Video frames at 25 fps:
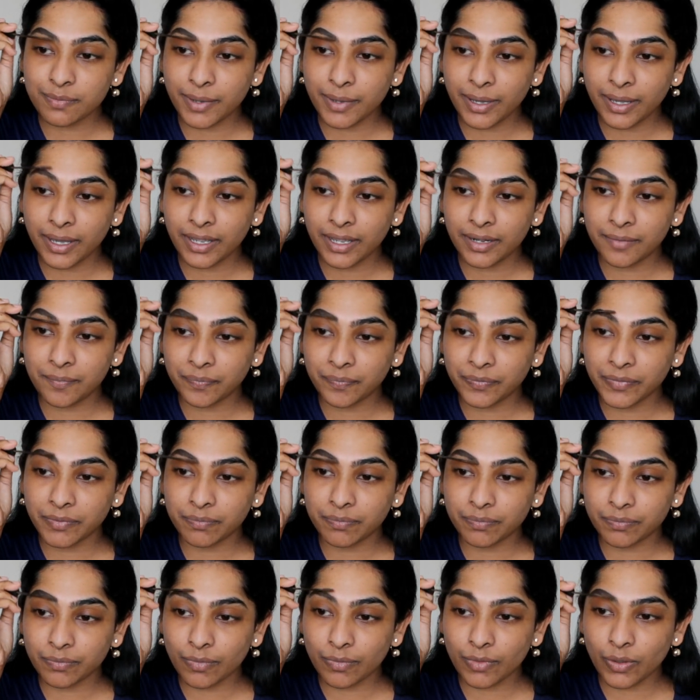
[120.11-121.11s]
But
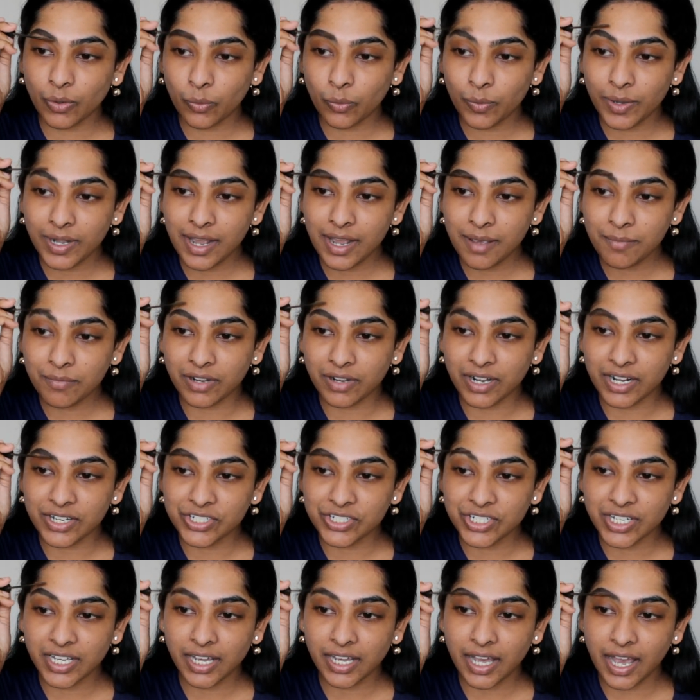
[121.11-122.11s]
when I'm
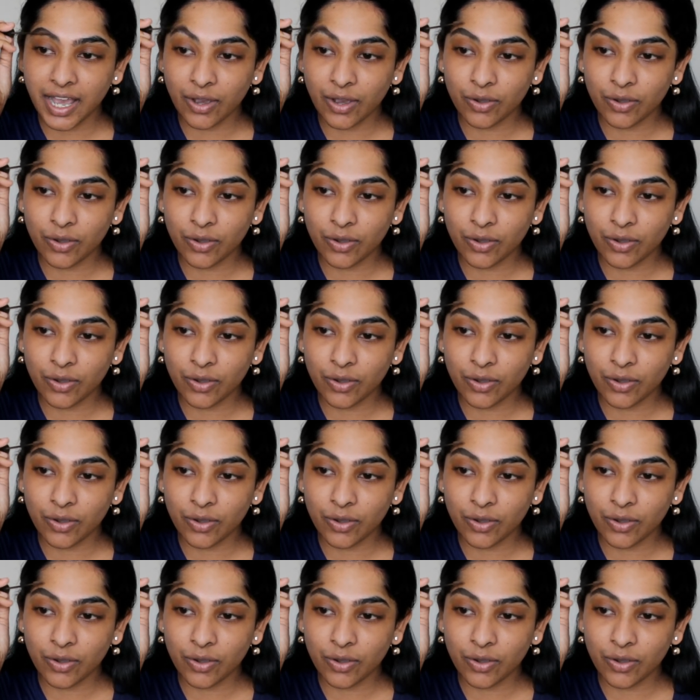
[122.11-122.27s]
rushing, I